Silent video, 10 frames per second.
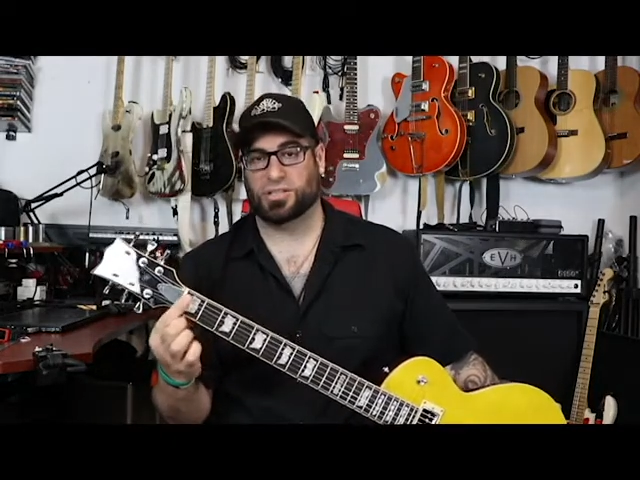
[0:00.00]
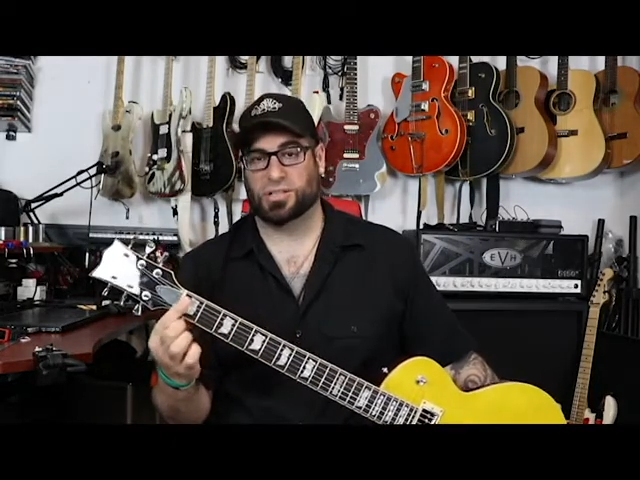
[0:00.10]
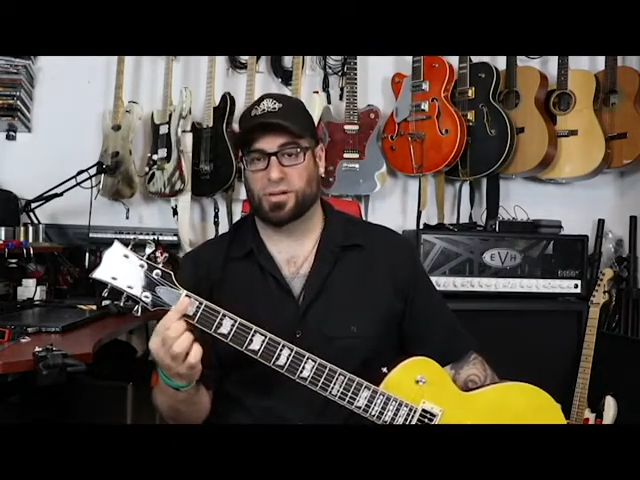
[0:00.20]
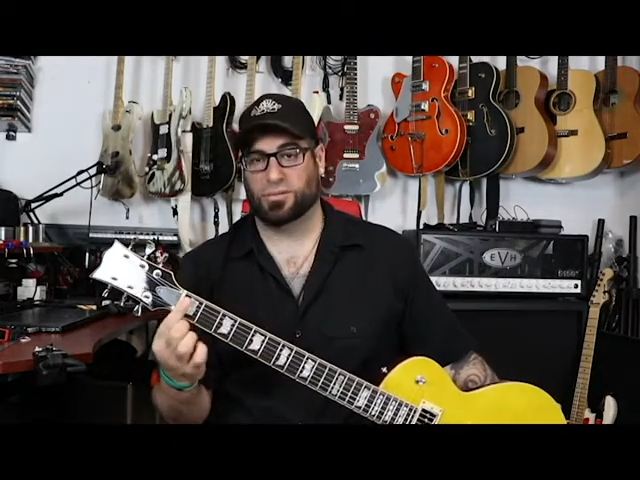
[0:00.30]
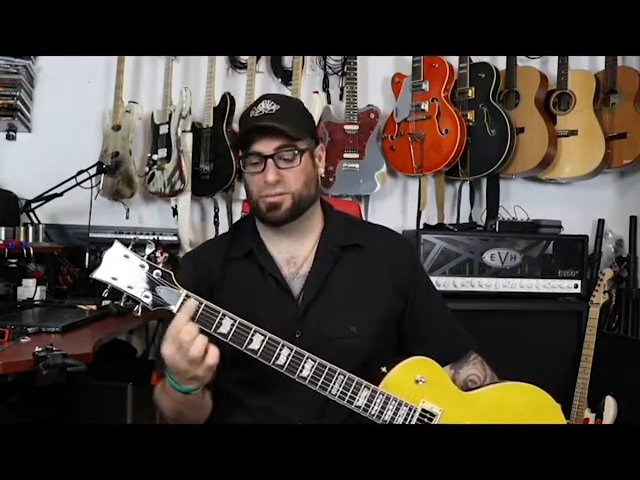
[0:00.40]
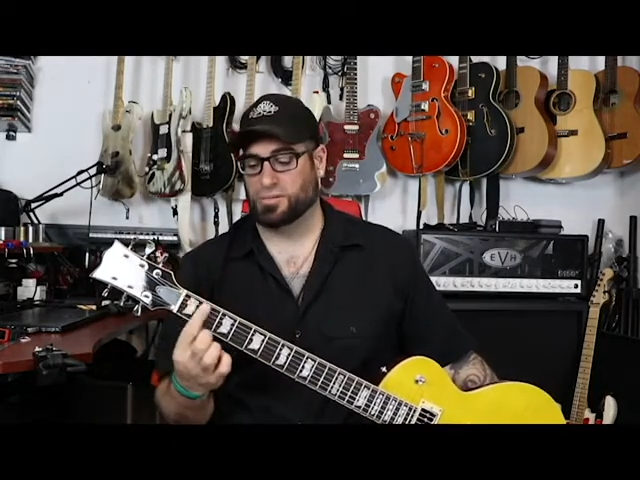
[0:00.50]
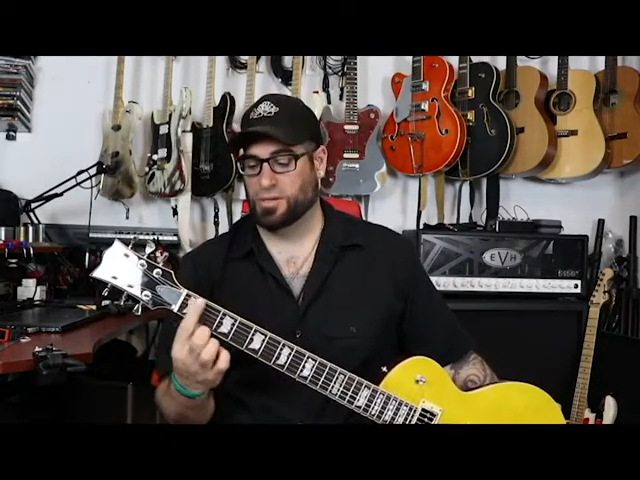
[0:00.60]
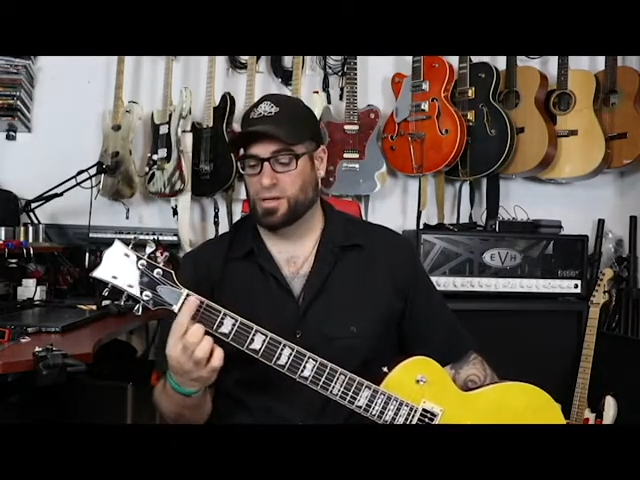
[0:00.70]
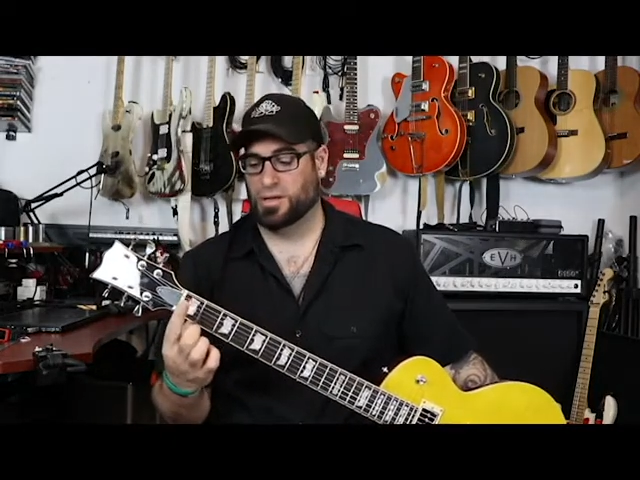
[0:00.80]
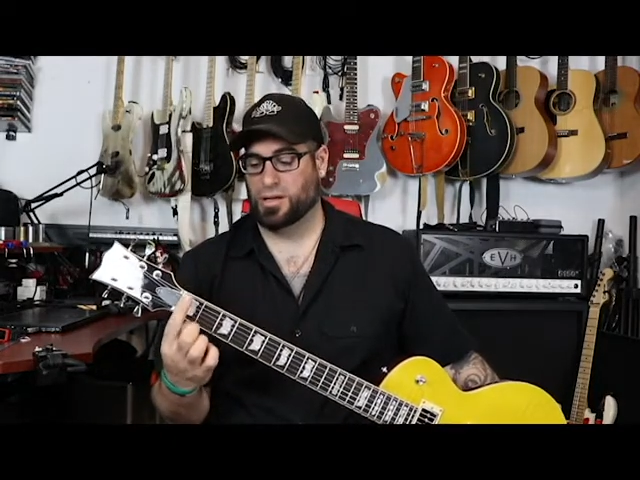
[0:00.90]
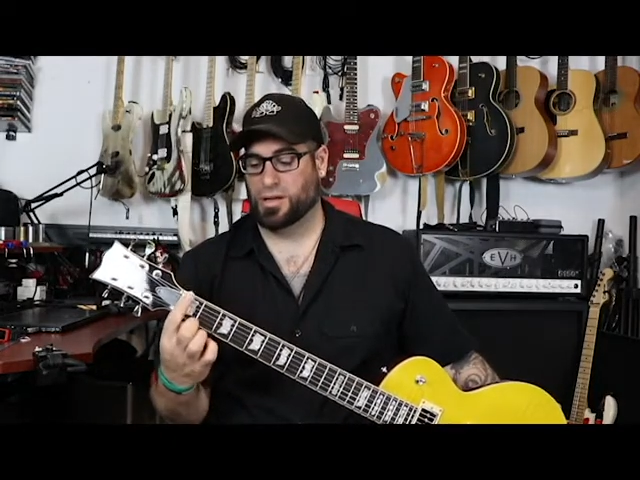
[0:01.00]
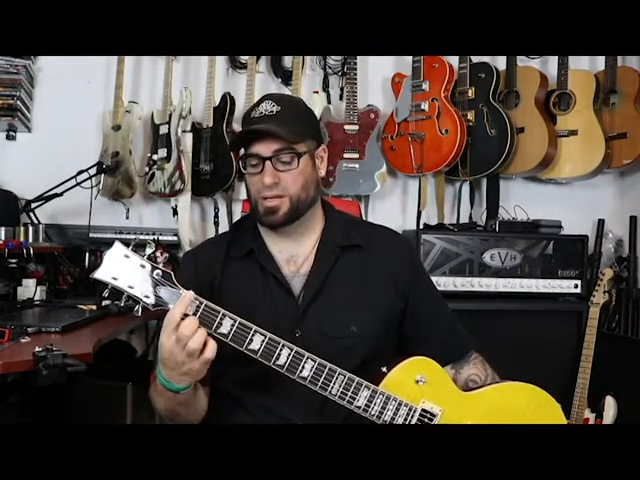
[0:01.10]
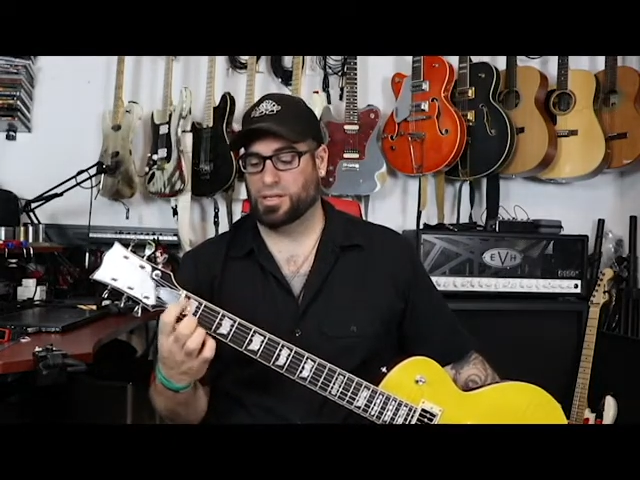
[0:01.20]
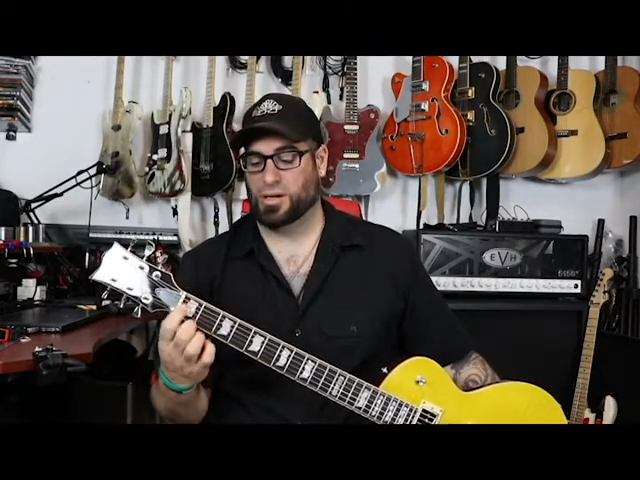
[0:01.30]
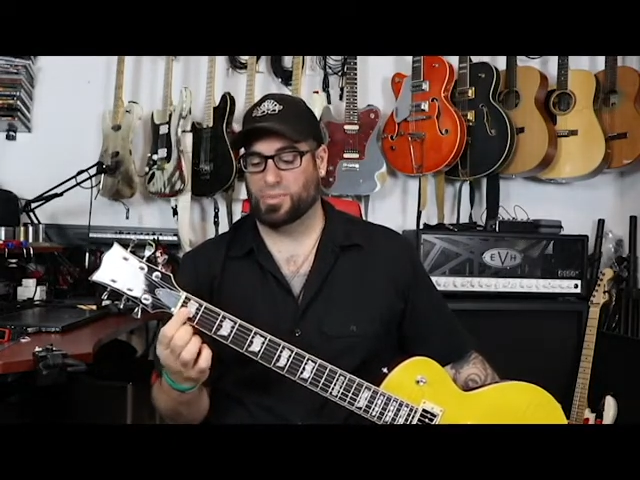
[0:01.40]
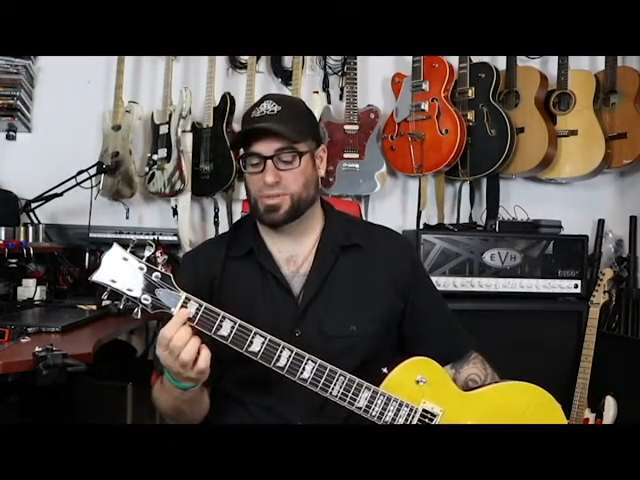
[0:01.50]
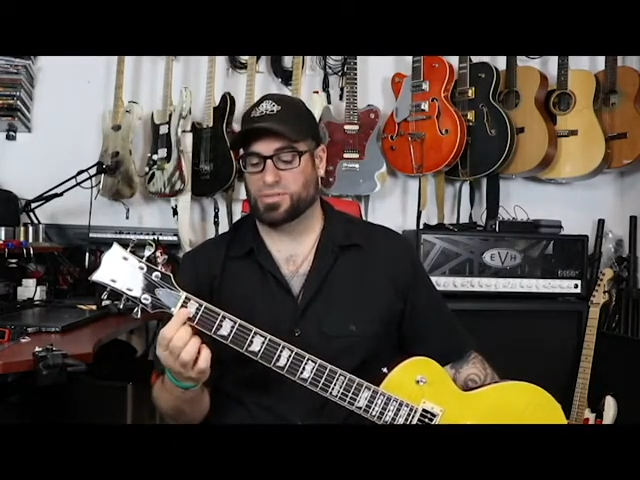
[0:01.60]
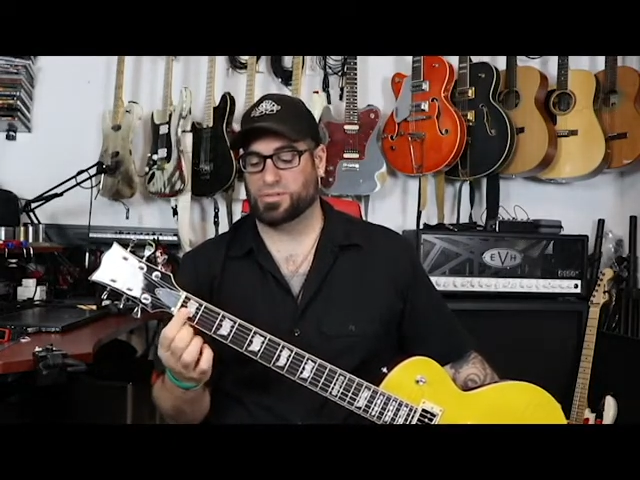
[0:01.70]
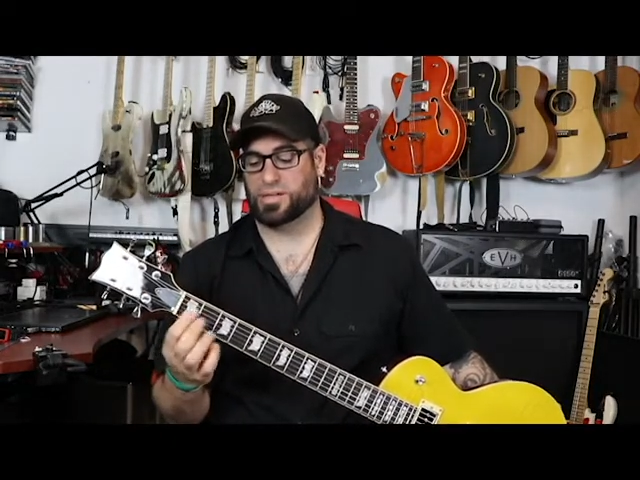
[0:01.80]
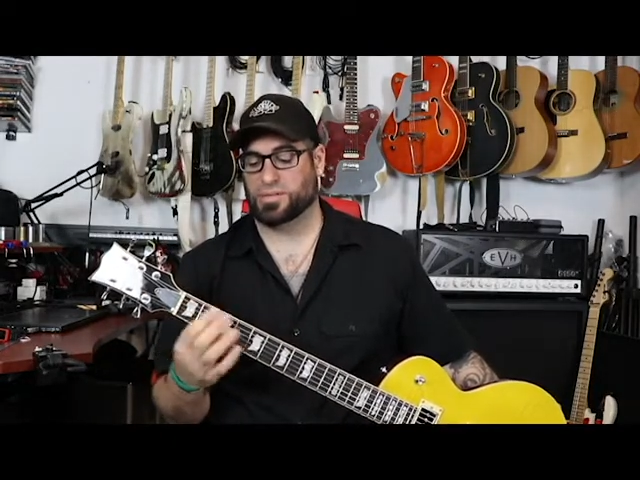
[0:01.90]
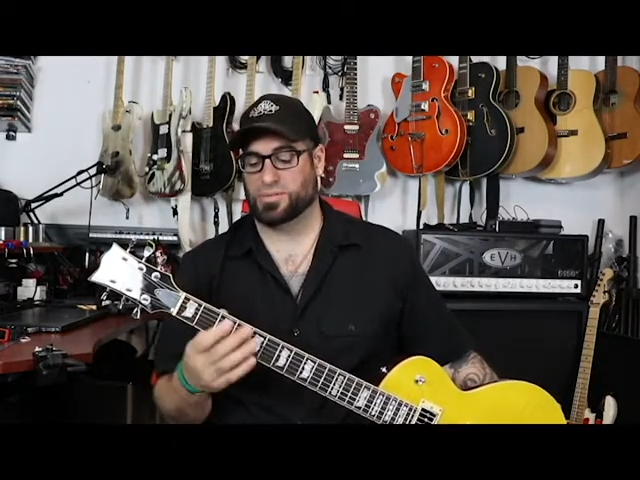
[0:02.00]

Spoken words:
tone on the open strings.